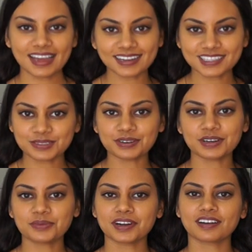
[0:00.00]
Next, we're
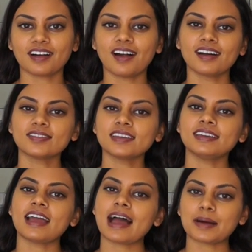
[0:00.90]
gonna work on
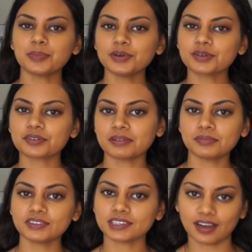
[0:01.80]
the apple
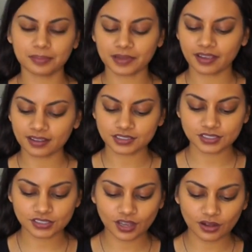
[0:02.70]
crumble topping.
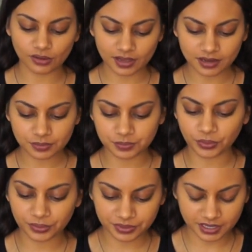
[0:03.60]
So in a
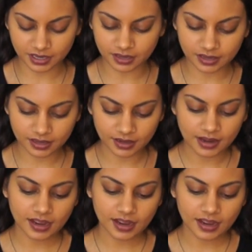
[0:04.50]
bowl here,